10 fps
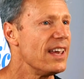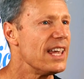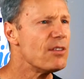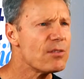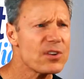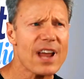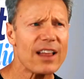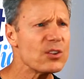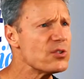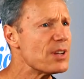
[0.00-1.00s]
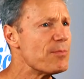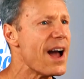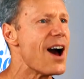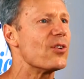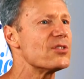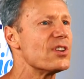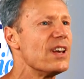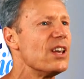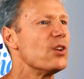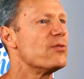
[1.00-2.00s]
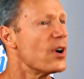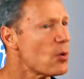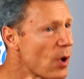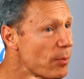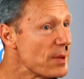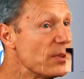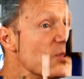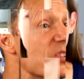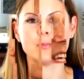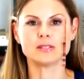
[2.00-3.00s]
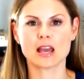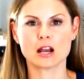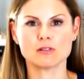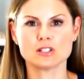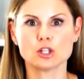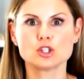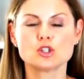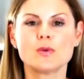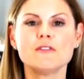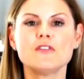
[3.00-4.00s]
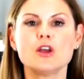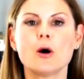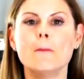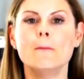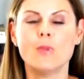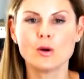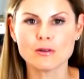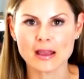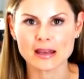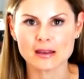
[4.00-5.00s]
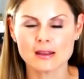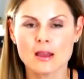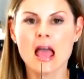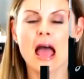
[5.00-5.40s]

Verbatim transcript: without a scale with a follow-up from Dani and how to stay motivated for the long haul. Then I'm